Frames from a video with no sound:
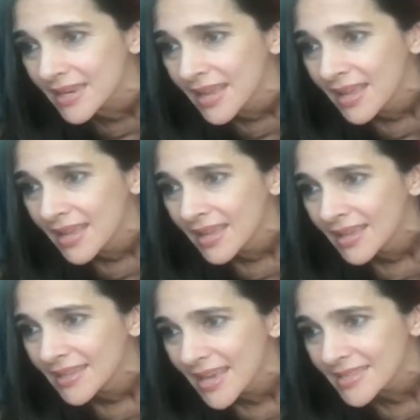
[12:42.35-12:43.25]
And
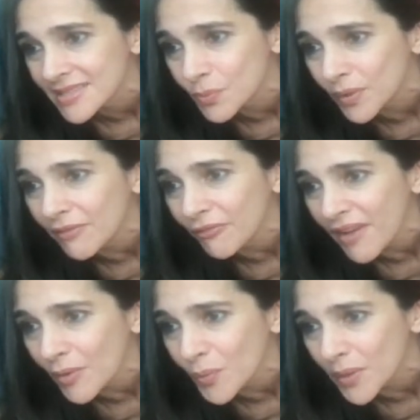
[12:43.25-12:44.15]
yes,
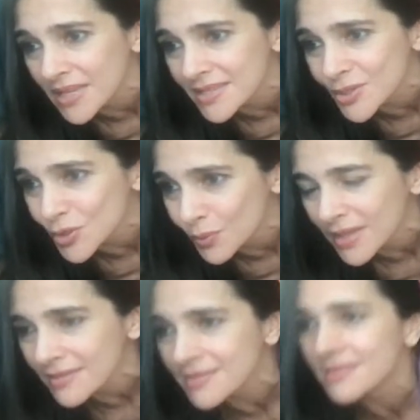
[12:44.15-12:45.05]
we've found ways to
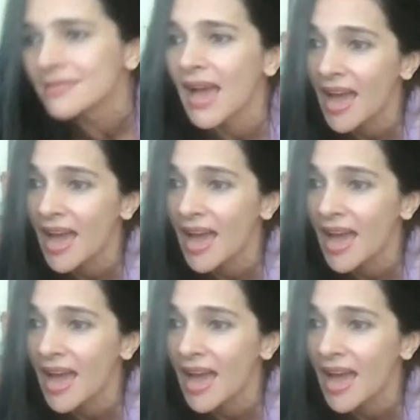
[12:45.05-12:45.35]
do it.